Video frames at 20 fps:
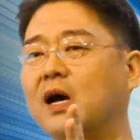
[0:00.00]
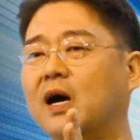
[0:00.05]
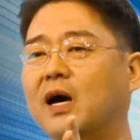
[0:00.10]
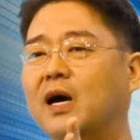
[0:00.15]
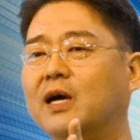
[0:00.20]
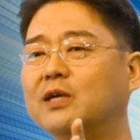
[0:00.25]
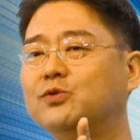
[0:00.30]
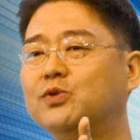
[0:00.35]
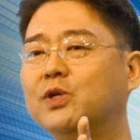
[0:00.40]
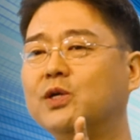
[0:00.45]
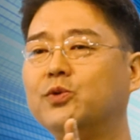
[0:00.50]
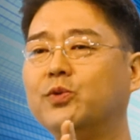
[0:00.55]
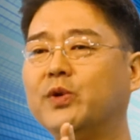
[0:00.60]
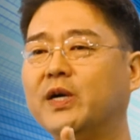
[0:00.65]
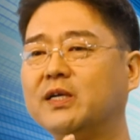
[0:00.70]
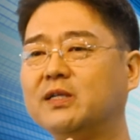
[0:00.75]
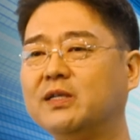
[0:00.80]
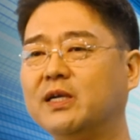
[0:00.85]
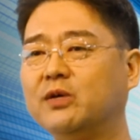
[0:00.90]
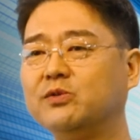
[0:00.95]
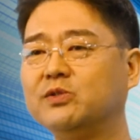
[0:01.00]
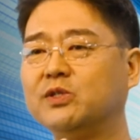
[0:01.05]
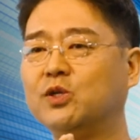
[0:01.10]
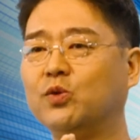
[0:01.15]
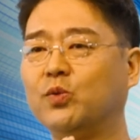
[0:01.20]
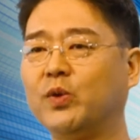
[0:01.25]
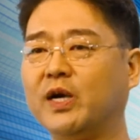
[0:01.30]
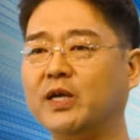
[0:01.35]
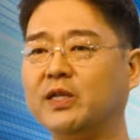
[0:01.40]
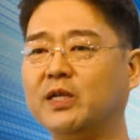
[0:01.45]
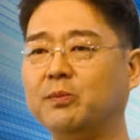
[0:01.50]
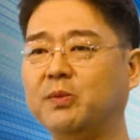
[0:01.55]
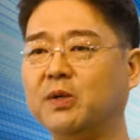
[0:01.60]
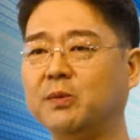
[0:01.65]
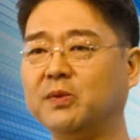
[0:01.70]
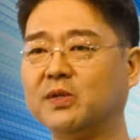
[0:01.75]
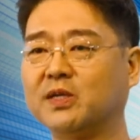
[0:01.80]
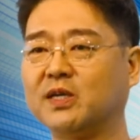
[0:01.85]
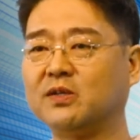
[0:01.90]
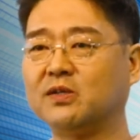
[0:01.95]
I try to write down in a way that
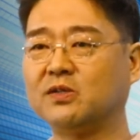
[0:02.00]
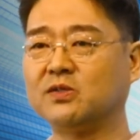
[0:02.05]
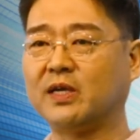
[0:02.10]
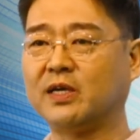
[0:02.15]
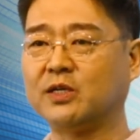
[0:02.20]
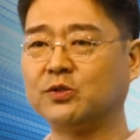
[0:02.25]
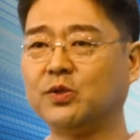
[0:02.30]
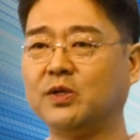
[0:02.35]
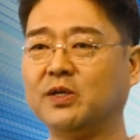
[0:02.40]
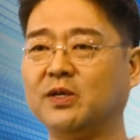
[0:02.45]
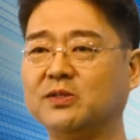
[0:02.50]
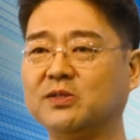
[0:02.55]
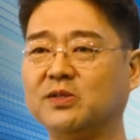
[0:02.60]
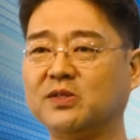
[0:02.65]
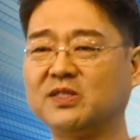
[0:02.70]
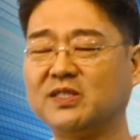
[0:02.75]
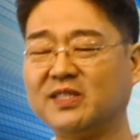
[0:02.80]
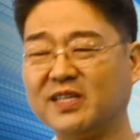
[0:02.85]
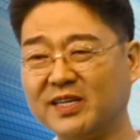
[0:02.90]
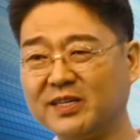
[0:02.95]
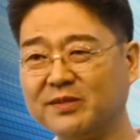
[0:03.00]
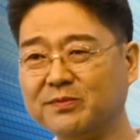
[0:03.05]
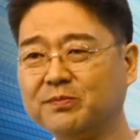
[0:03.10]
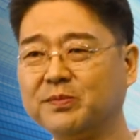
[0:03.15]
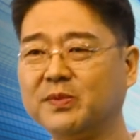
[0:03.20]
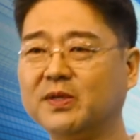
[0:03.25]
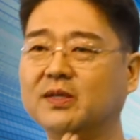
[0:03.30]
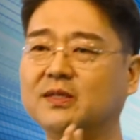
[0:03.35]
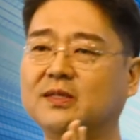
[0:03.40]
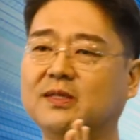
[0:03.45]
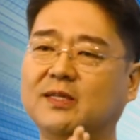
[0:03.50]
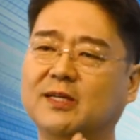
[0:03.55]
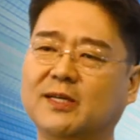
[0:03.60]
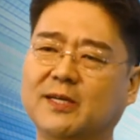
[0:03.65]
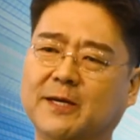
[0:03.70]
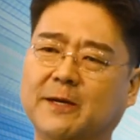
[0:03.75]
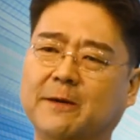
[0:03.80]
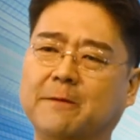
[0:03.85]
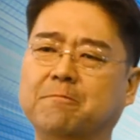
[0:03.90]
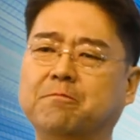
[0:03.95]
people can actually understand, but
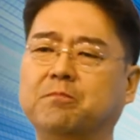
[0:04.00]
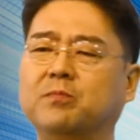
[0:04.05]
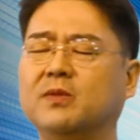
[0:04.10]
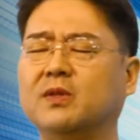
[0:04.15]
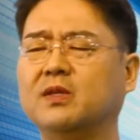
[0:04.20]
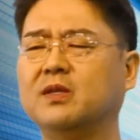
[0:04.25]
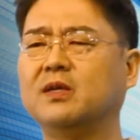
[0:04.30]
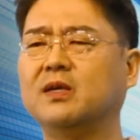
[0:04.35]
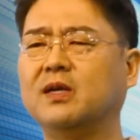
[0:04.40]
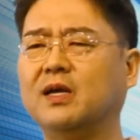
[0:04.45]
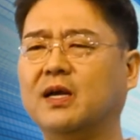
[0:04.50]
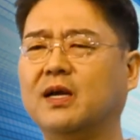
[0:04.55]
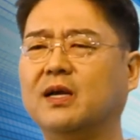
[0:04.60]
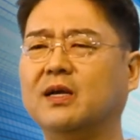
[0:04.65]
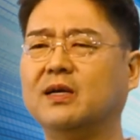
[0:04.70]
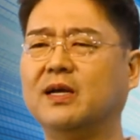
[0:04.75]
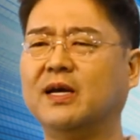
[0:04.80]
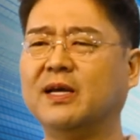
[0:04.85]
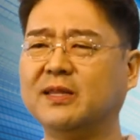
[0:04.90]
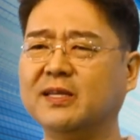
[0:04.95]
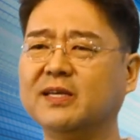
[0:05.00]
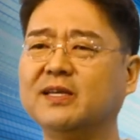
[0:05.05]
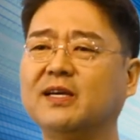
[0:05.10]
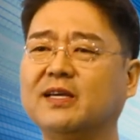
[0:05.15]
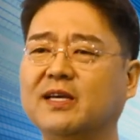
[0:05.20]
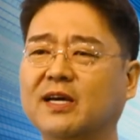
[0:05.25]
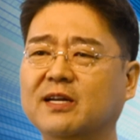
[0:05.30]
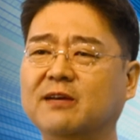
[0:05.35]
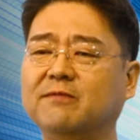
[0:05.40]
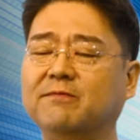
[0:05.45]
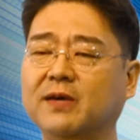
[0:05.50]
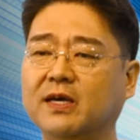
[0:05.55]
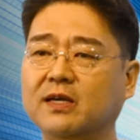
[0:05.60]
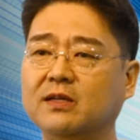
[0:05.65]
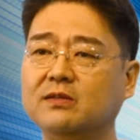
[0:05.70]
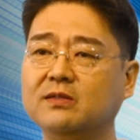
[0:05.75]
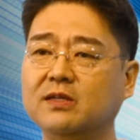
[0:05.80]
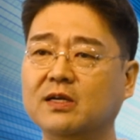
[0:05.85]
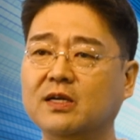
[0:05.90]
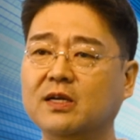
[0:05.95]
I think I kind of
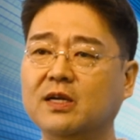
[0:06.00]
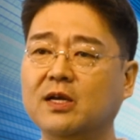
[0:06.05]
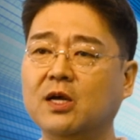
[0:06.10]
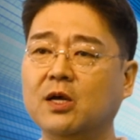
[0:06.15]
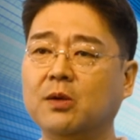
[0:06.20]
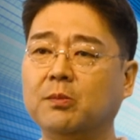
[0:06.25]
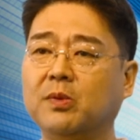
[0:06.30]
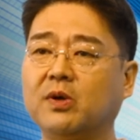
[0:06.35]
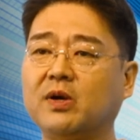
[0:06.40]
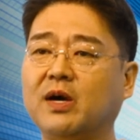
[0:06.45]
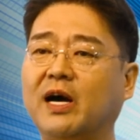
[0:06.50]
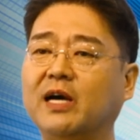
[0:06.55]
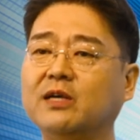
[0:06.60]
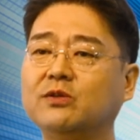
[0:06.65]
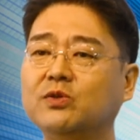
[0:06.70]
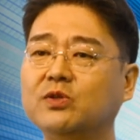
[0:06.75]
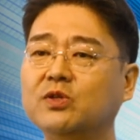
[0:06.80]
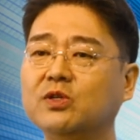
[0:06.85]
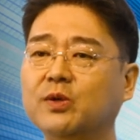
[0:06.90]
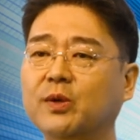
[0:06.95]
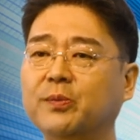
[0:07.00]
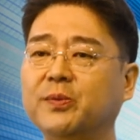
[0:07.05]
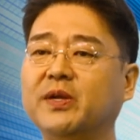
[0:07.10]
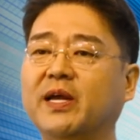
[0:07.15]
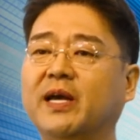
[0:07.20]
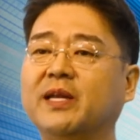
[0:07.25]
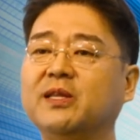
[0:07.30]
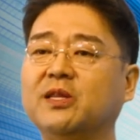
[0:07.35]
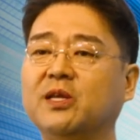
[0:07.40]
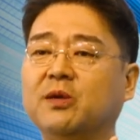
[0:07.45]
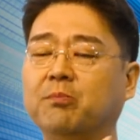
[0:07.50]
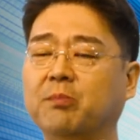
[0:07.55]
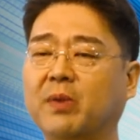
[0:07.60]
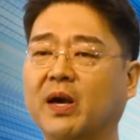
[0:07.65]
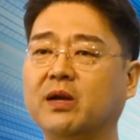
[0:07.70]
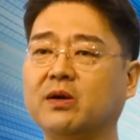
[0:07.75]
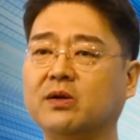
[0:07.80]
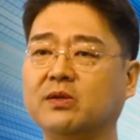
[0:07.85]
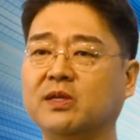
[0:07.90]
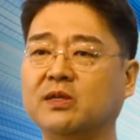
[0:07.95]
failed. But I couldn't come up with anything
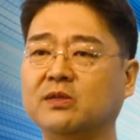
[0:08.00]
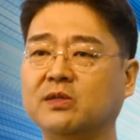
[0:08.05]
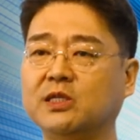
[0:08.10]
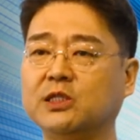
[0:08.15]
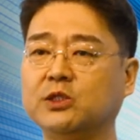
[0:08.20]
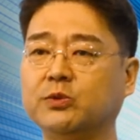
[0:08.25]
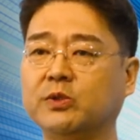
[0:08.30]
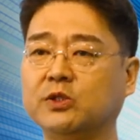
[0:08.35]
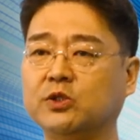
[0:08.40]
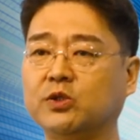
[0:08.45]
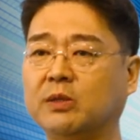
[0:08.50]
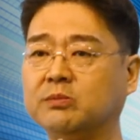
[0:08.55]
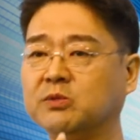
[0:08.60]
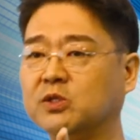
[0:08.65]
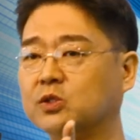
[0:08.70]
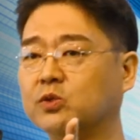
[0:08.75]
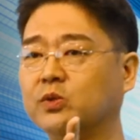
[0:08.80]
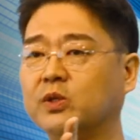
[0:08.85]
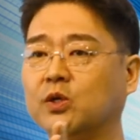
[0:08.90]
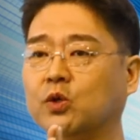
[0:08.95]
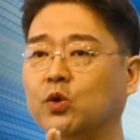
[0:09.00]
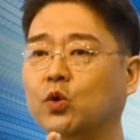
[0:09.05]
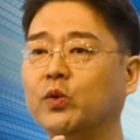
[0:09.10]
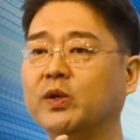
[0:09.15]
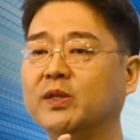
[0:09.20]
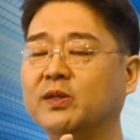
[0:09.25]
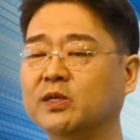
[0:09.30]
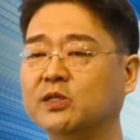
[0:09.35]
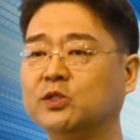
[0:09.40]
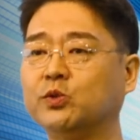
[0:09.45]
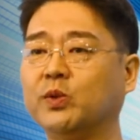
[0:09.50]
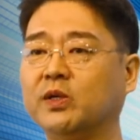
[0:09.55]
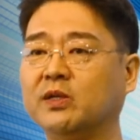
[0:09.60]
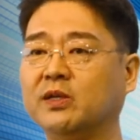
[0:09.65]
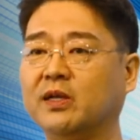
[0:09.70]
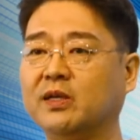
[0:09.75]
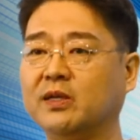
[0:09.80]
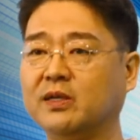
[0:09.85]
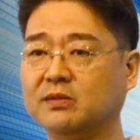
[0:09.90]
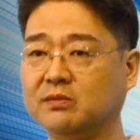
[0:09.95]
better than this one, so I'm just going to go with this one
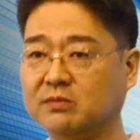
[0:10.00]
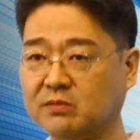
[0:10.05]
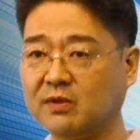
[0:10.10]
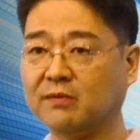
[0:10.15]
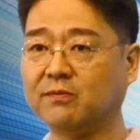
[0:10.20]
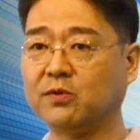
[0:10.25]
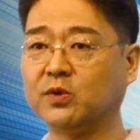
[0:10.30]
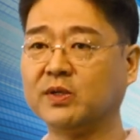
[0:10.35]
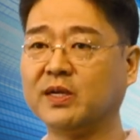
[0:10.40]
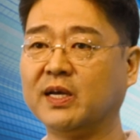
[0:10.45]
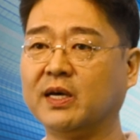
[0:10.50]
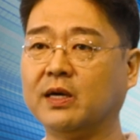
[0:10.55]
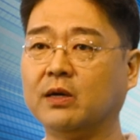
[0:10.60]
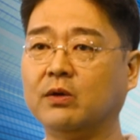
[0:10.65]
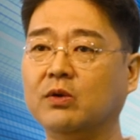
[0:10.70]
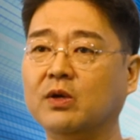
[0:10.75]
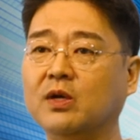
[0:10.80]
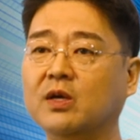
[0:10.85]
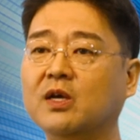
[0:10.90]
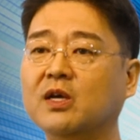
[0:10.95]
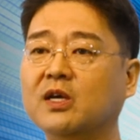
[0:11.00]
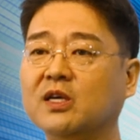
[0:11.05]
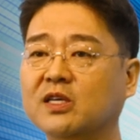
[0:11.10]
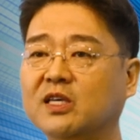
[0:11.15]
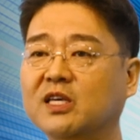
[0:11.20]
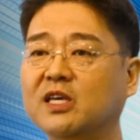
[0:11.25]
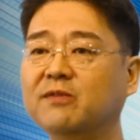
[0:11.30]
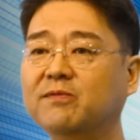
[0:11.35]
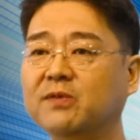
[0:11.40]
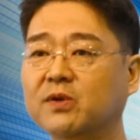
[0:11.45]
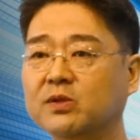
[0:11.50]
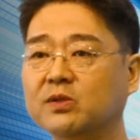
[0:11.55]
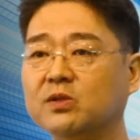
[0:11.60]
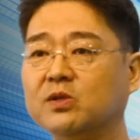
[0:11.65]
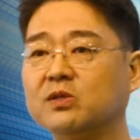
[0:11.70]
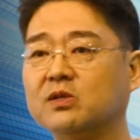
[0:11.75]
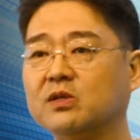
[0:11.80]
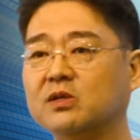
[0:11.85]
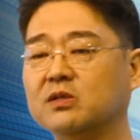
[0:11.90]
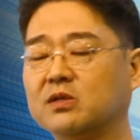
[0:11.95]
for now. Given
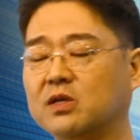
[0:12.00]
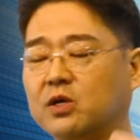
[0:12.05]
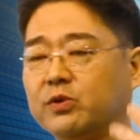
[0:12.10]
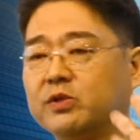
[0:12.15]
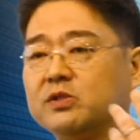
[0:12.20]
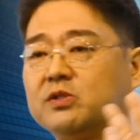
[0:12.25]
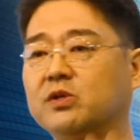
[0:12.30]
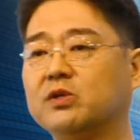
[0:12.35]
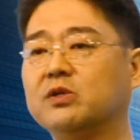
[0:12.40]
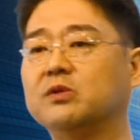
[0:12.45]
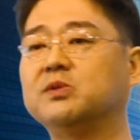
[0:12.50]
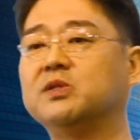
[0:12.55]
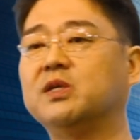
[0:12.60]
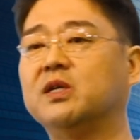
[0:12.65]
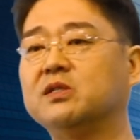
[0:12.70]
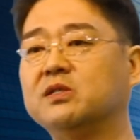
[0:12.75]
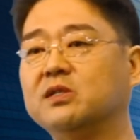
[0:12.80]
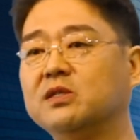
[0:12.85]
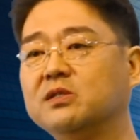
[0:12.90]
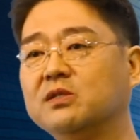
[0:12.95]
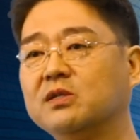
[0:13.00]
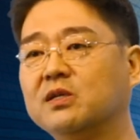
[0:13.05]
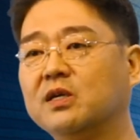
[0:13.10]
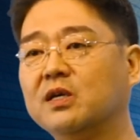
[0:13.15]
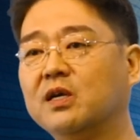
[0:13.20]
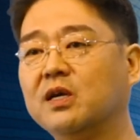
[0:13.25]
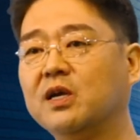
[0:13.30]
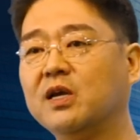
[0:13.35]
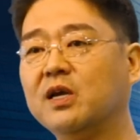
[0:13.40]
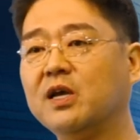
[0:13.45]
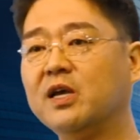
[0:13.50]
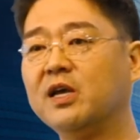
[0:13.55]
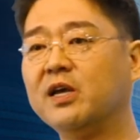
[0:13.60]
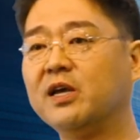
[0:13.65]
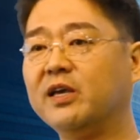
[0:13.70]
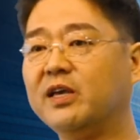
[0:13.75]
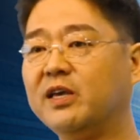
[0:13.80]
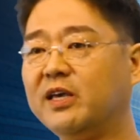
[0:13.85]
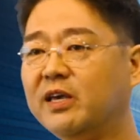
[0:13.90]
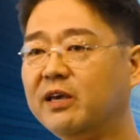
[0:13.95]
the current circumstances,
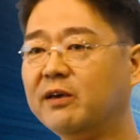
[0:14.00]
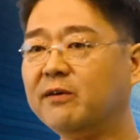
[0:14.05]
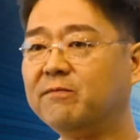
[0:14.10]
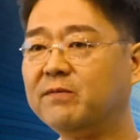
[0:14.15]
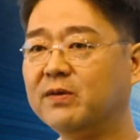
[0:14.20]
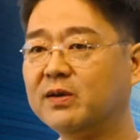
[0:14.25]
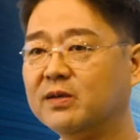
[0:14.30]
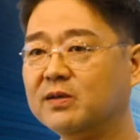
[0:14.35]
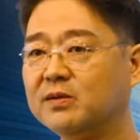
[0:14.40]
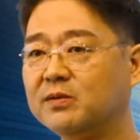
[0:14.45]
if